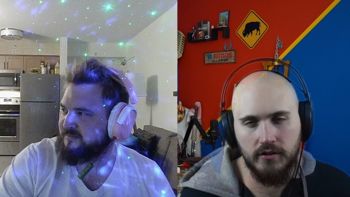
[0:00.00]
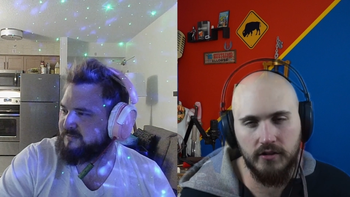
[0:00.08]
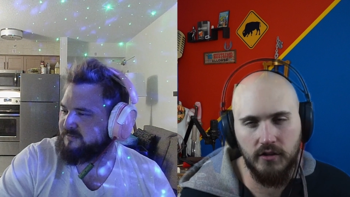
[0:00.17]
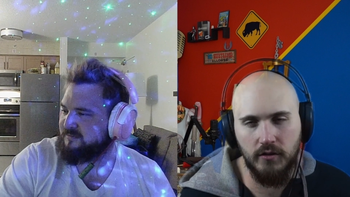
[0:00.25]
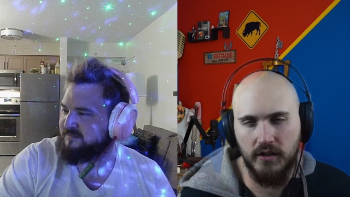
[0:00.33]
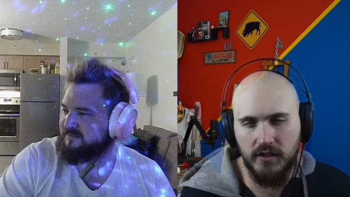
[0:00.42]

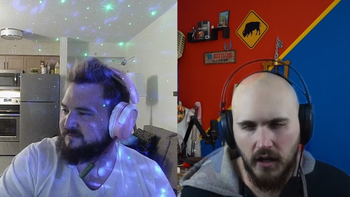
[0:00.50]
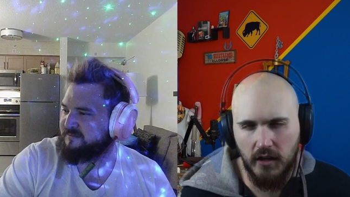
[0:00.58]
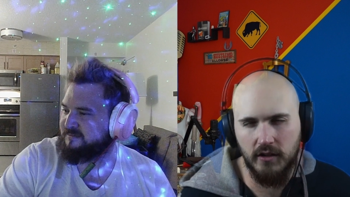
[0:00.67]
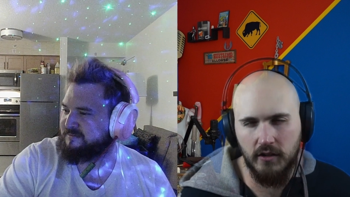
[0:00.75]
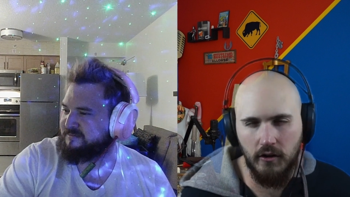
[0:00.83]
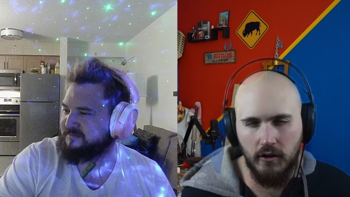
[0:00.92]
Speaker 1: so it
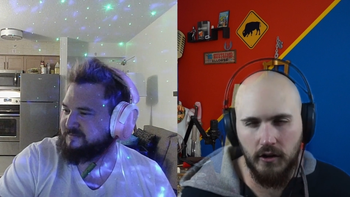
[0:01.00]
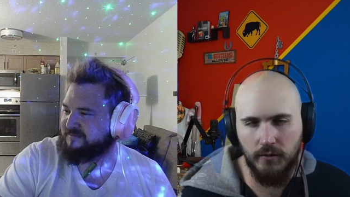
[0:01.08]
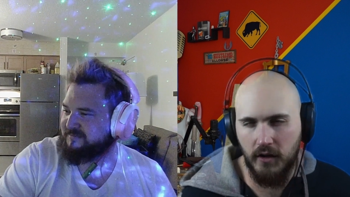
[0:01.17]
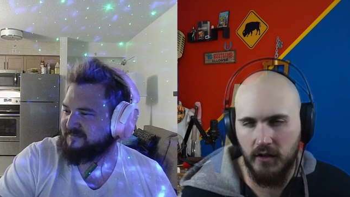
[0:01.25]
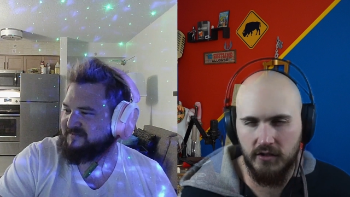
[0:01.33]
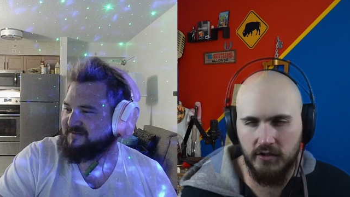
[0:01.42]
doesn't hurt him
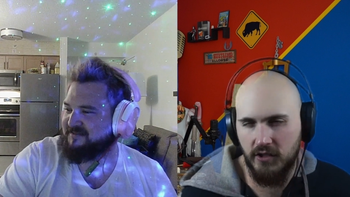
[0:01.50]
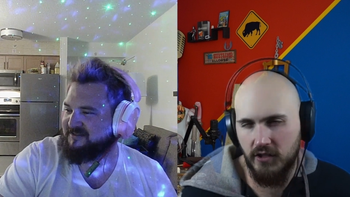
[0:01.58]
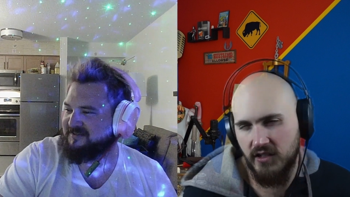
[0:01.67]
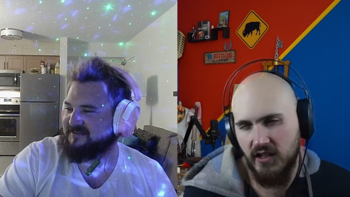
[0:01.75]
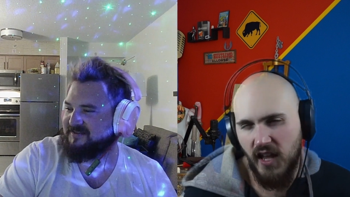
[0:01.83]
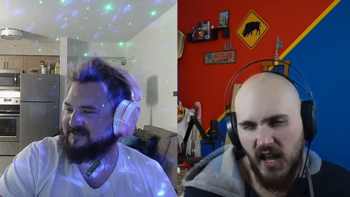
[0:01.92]
because it's
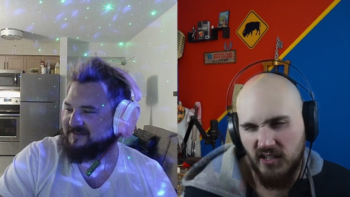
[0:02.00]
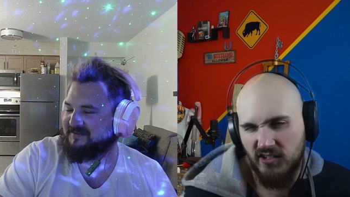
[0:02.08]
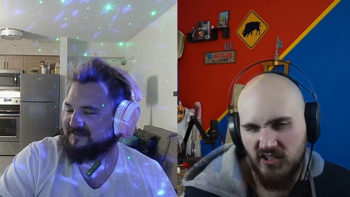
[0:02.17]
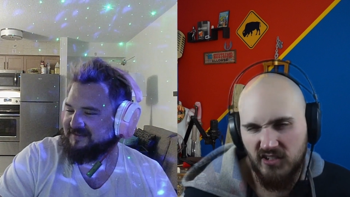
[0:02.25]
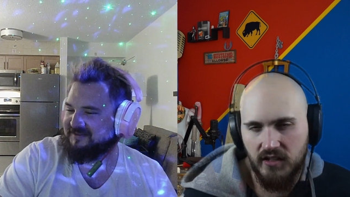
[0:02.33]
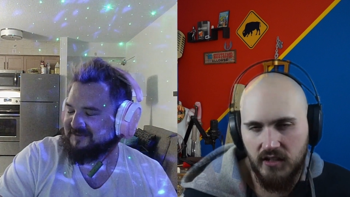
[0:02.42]
just hey, it's
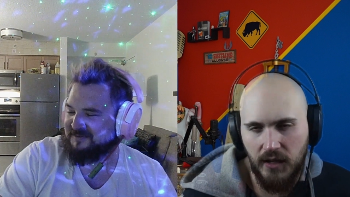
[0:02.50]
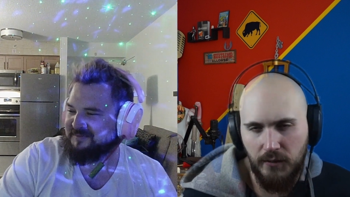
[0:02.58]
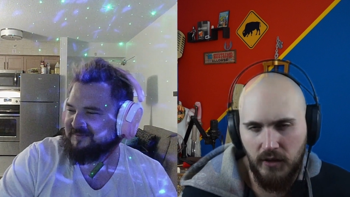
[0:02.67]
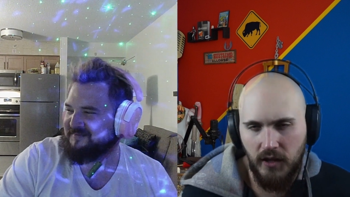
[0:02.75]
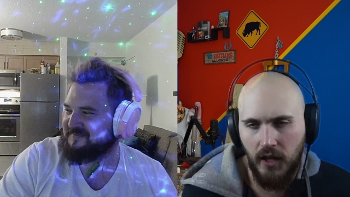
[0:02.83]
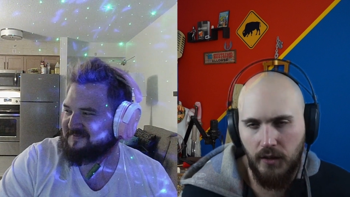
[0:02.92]
just an
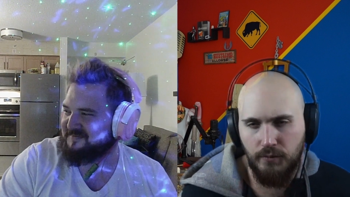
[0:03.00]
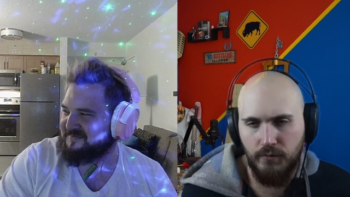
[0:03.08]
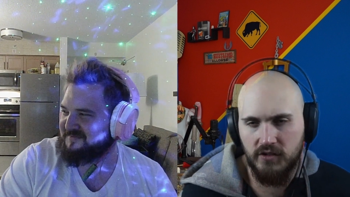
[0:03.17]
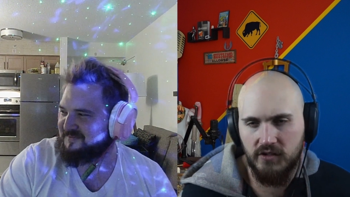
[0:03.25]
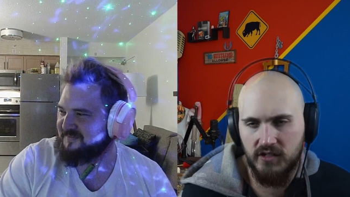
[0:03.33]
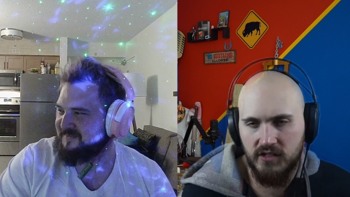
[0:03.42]
NBA,
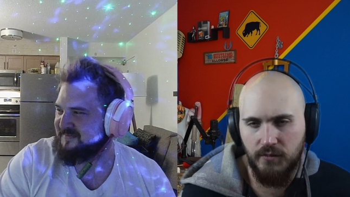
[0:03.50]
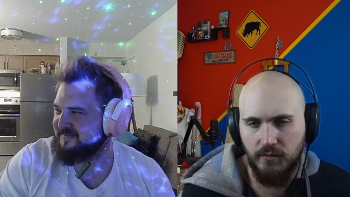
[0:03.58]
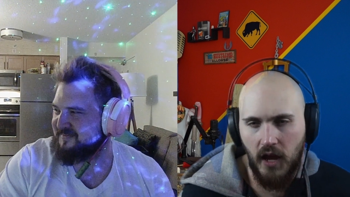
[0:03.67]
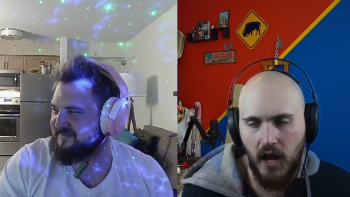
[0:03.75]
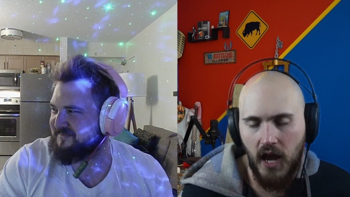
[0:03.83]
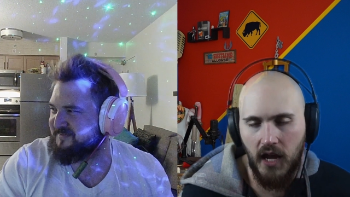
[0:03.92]
it's just some
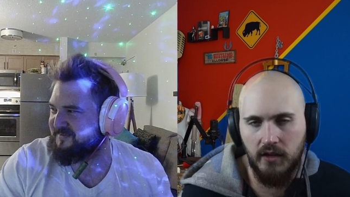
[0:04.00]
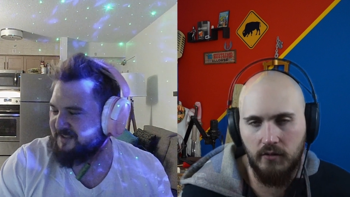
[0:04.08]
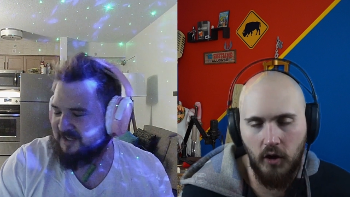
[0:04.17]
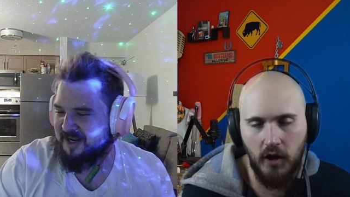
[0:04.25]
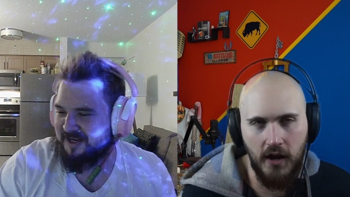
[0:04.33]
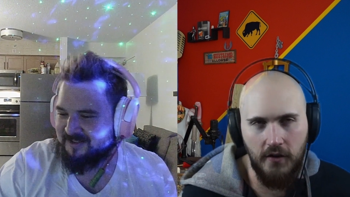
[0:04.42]
guy,
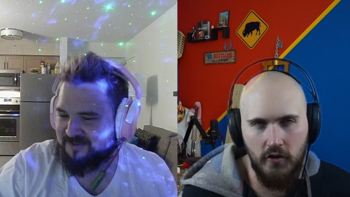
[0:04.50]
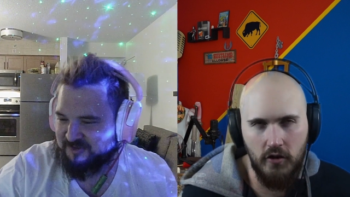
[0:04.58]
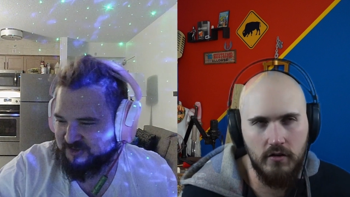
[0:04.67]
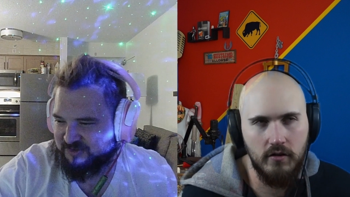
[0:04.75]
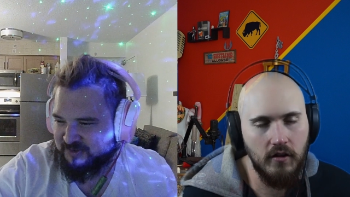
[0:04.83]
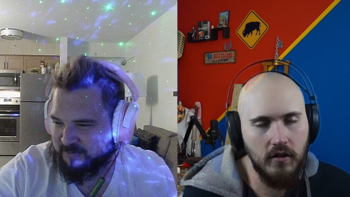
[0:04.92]
whatever. Yeah, it's
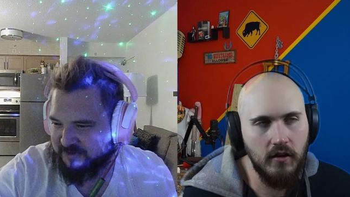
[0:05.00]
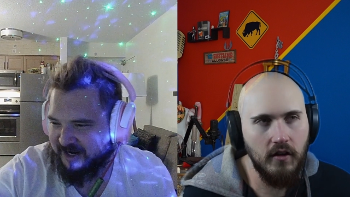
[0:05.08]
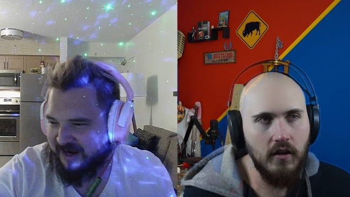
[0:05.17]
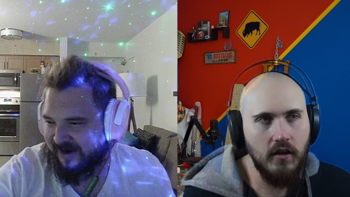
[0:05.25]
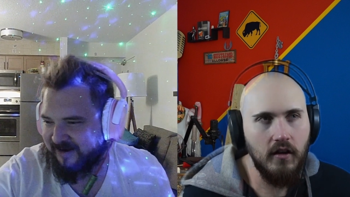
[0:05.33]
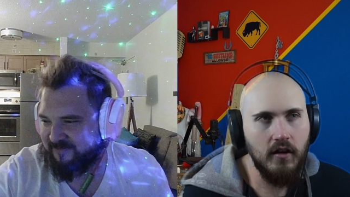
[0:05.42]
just
Speaker 2: some
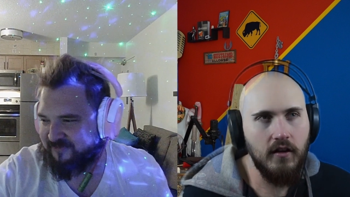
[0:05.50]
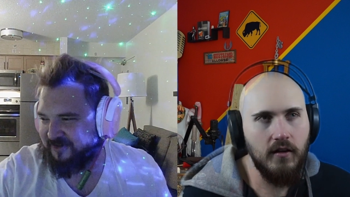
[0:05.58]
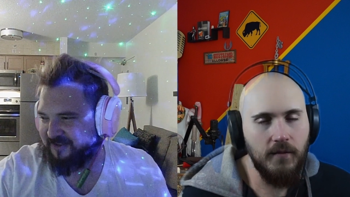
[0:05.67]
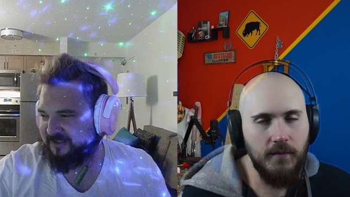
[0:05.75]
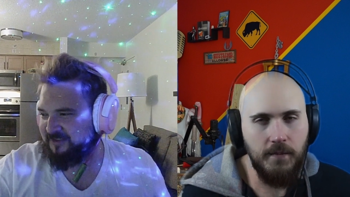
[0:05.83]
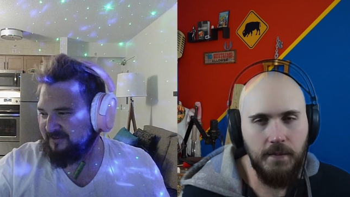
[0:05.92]
guy I'm
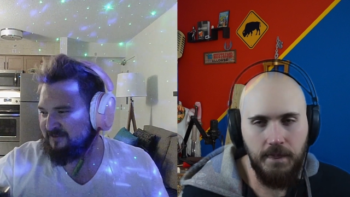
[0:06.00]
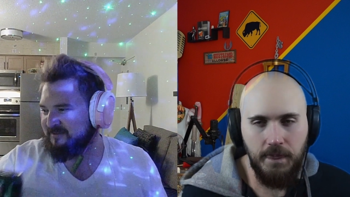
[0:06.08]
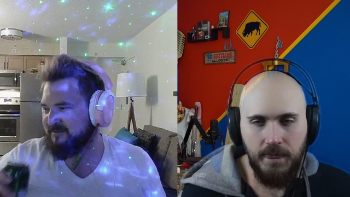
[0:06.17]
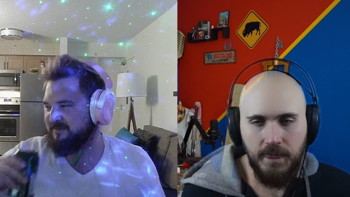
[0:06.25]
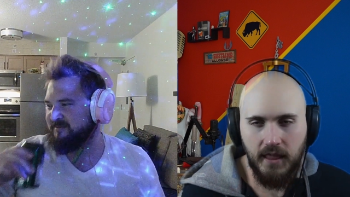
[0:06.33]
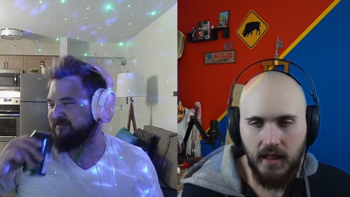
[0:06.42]
fucking
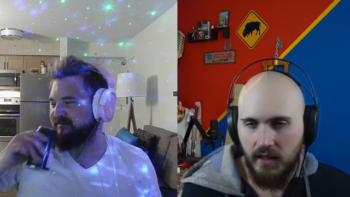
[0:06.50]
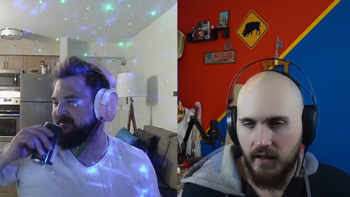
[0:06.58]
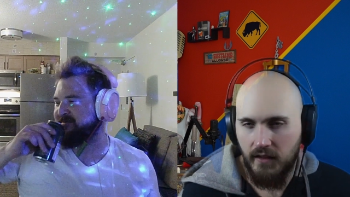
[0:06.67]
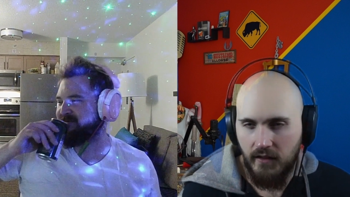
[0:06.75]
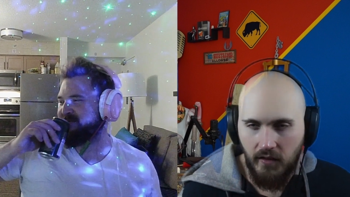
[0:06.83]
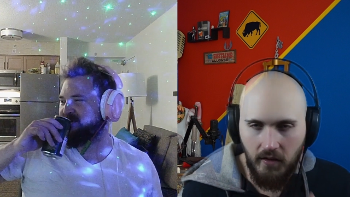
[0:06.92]

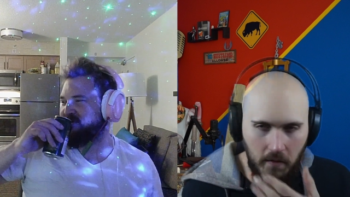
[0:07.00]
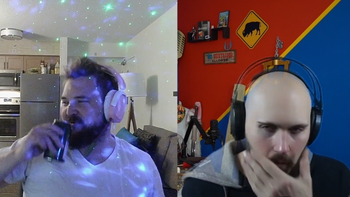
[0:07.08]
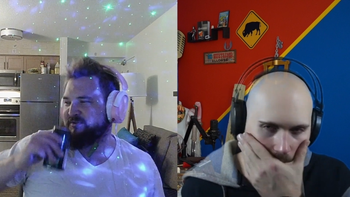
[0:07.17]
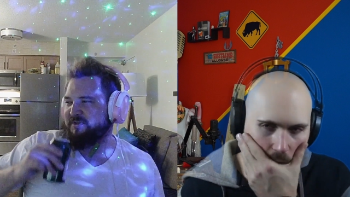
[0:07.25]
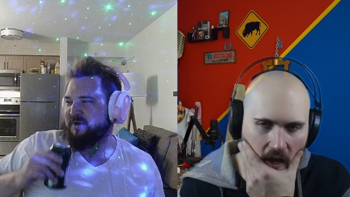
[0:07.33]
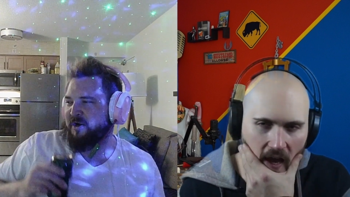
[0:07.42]

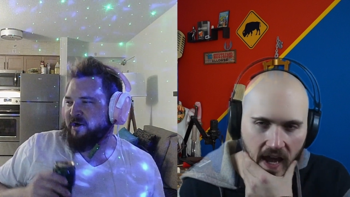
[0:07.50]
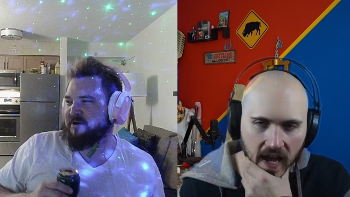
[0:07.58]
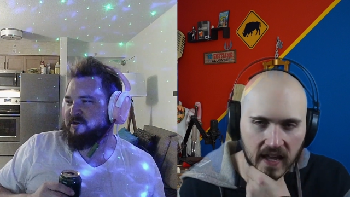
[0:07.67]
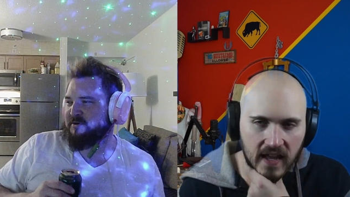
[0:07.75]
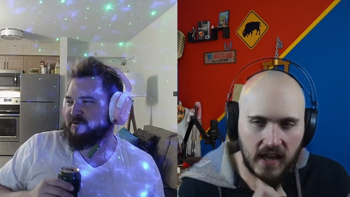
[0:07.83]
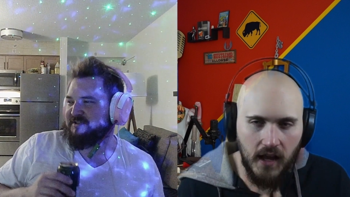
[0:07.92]
who's yeah.
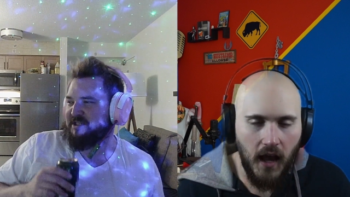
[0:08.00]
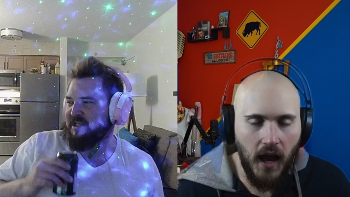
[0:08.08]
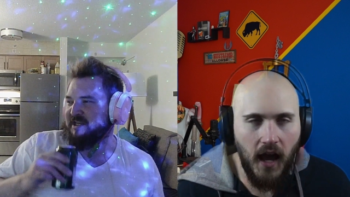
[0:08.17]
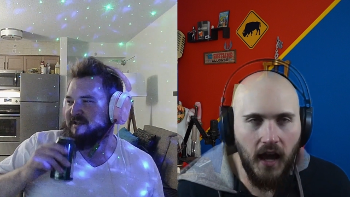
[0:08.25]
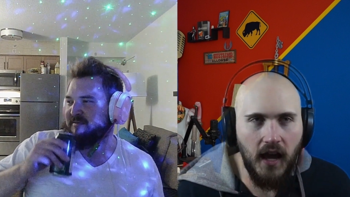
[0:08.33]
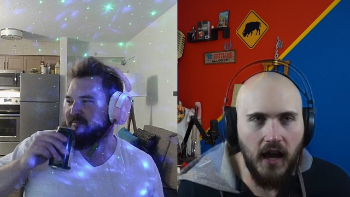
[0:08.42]
on your
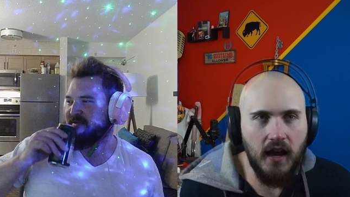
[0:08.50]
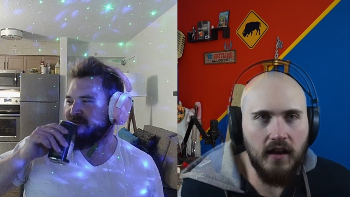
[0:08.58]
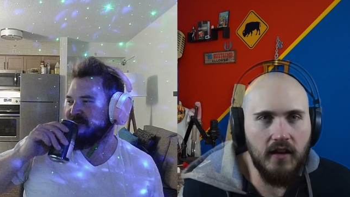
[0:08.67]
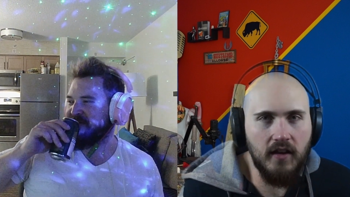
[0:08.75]
team. I,